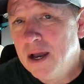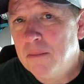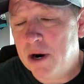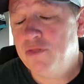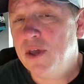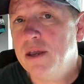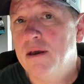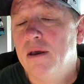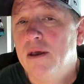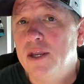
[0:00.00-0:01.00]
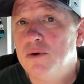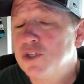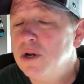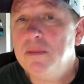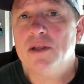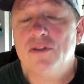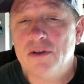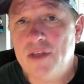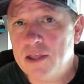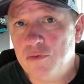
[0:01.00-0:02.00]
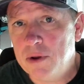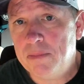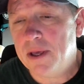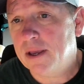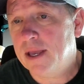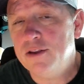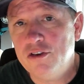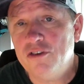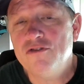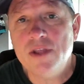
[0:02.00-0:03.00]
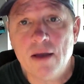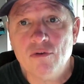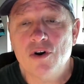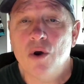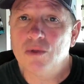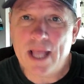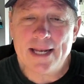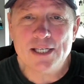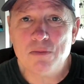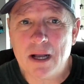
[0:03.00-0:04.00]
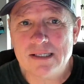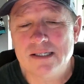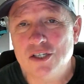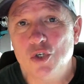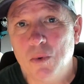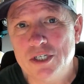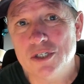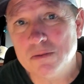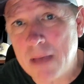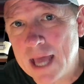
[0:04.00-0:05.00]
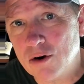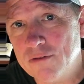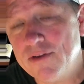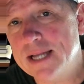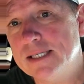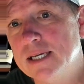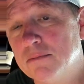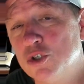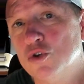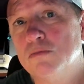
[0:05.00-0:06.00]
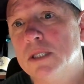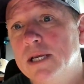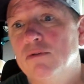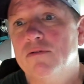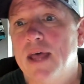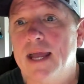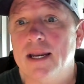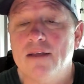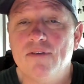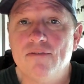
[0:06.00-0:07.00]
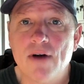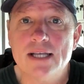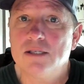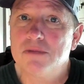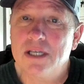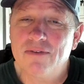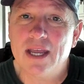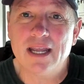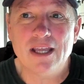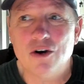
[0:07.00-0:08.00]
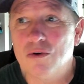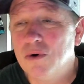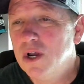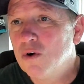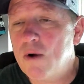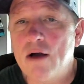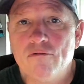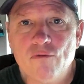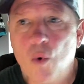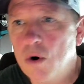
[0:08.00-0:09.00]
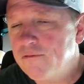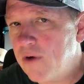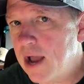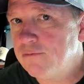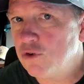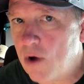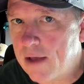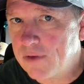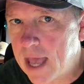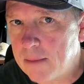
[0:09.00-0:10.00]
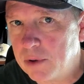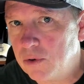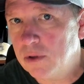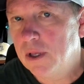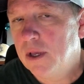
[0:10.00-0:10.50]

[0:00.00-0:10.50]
But I think you know, he's going to be a, a, day three pick, and you just never know. Landing spots and situations matter in fantasy. I'm a true believer of that. And if he finds himself getting, you know, round four or five draft capital